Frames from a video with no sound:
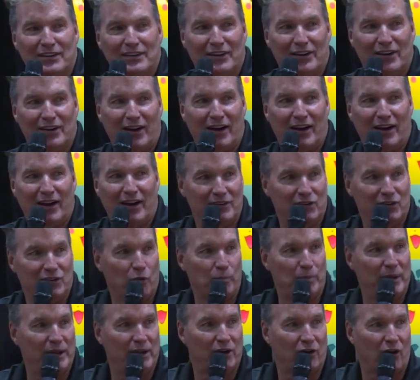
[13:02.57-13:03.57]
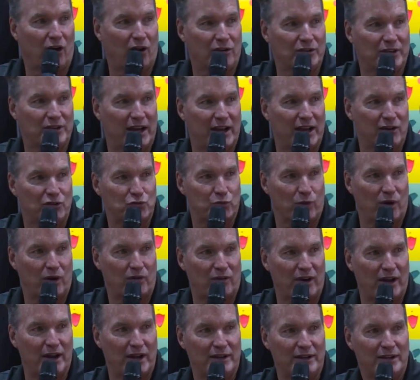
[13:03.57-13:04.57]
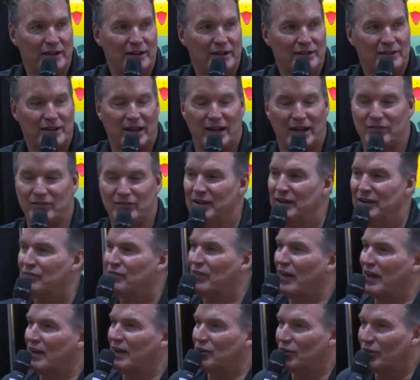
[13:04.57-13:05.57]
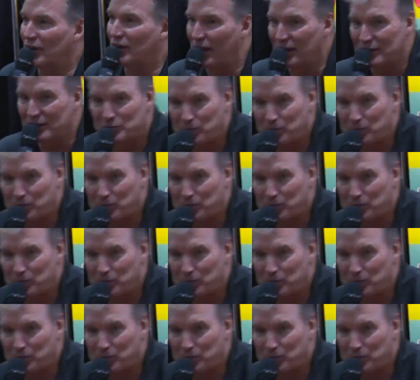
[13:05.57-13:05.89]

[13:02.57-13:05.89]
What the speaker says: All right, and you'll be here all day as well, right, Danavi? Thank you, guys.